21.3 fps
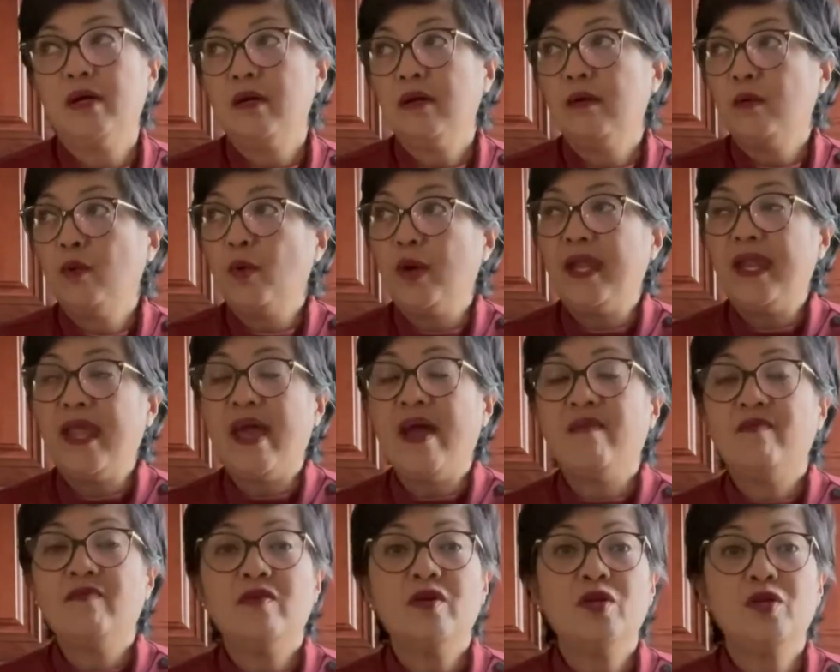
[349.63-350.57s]

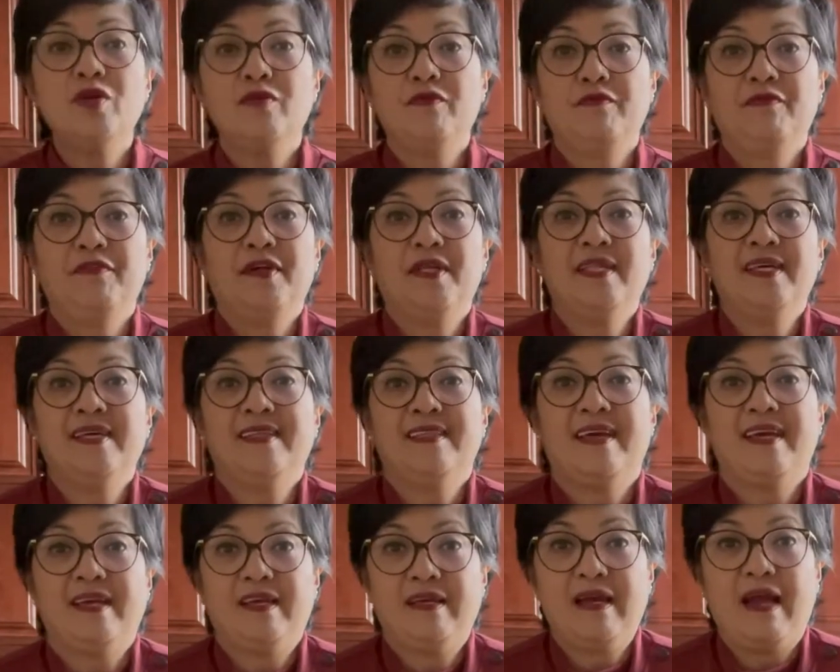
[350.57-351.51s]
whenever you're feeling
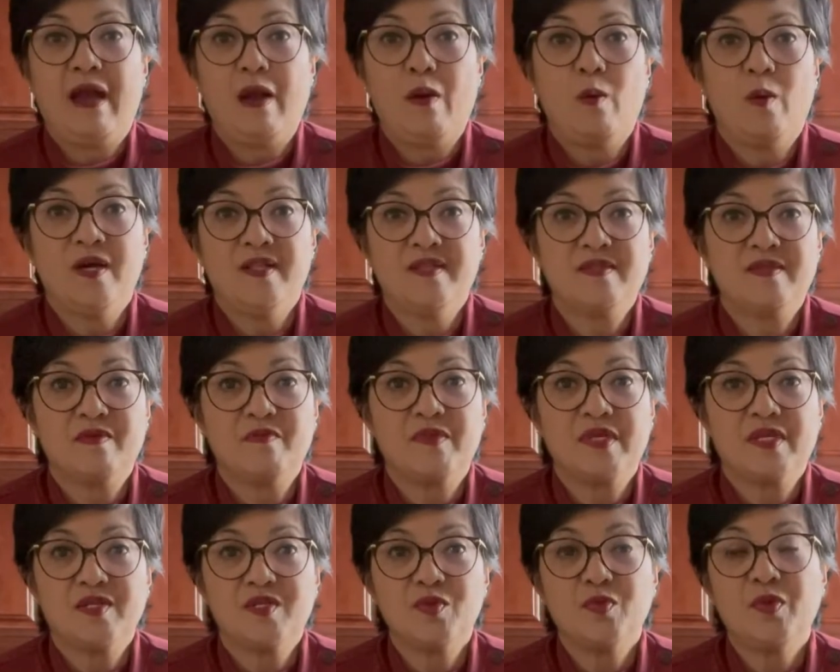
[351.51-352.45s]
like I want
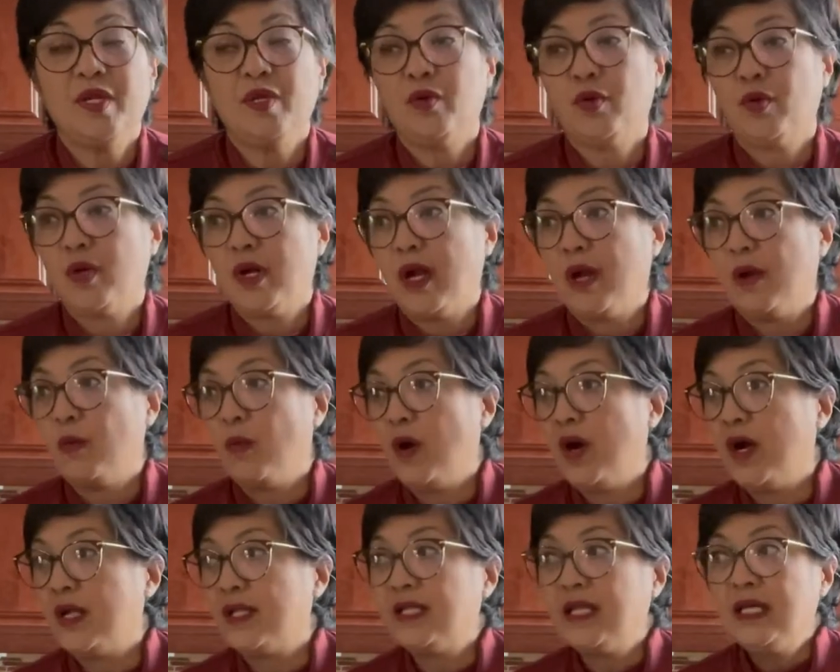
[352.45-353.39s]
something sweet or I
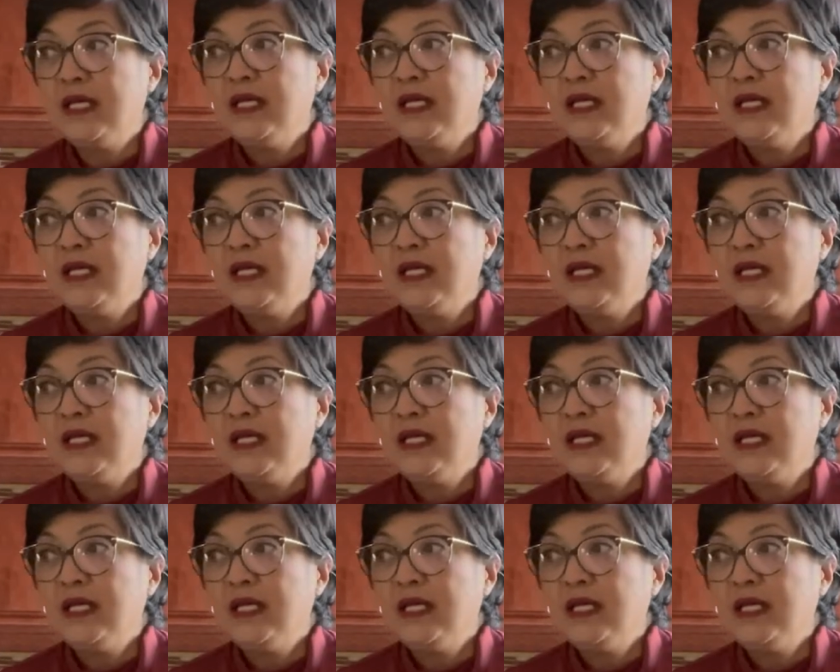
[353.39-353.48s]
want